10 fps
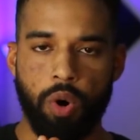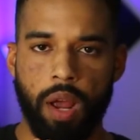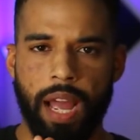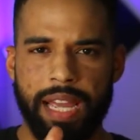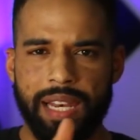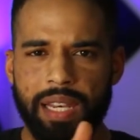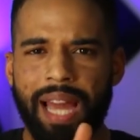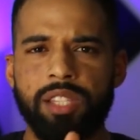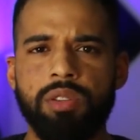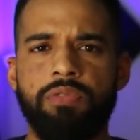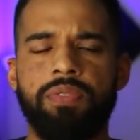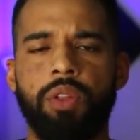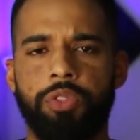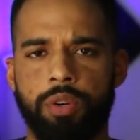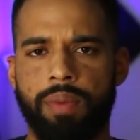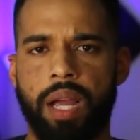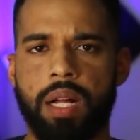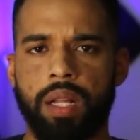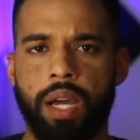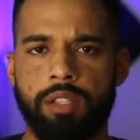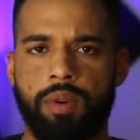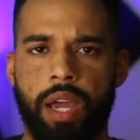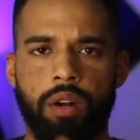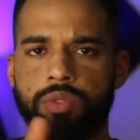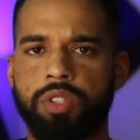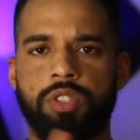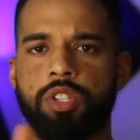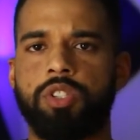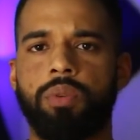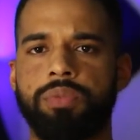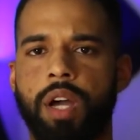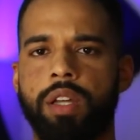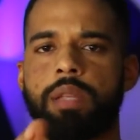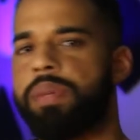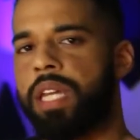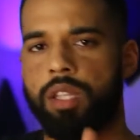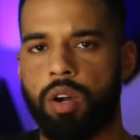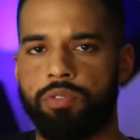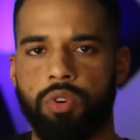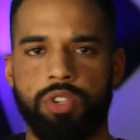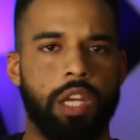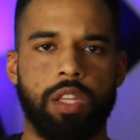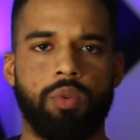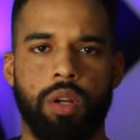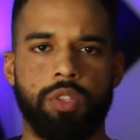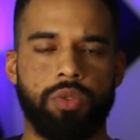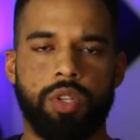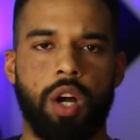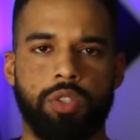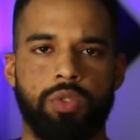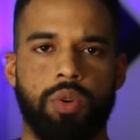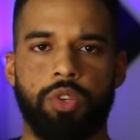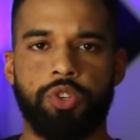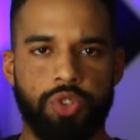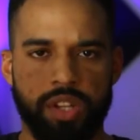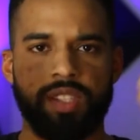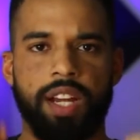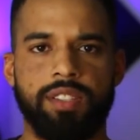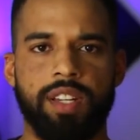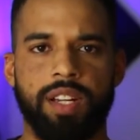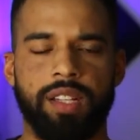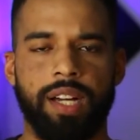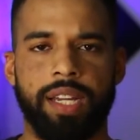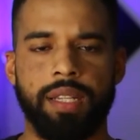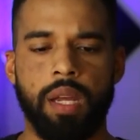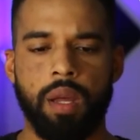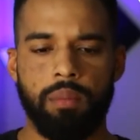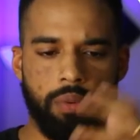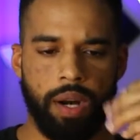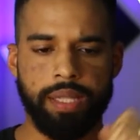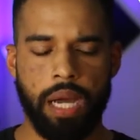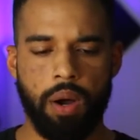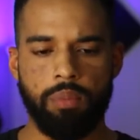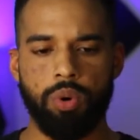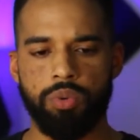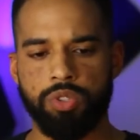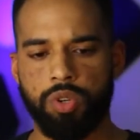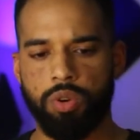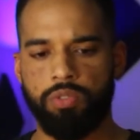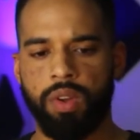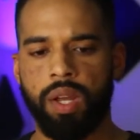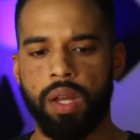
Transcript: I like to filter my clients, right? I don't tell in the beginning, of course, anyone you talk to, you're so excited to get a client, but right now I'm more reserved.